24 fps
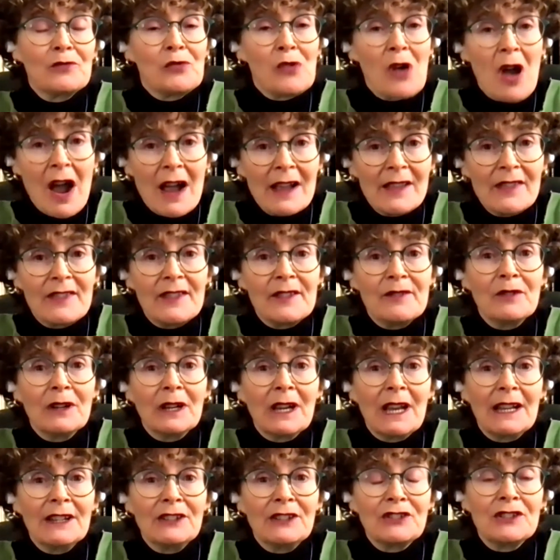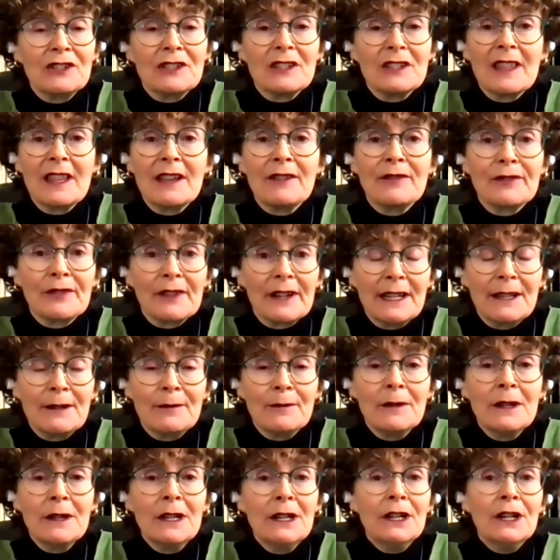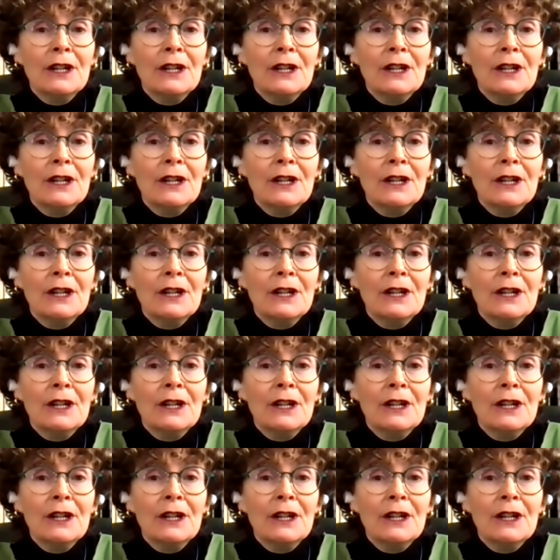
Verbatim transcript: rights in relation to their freedom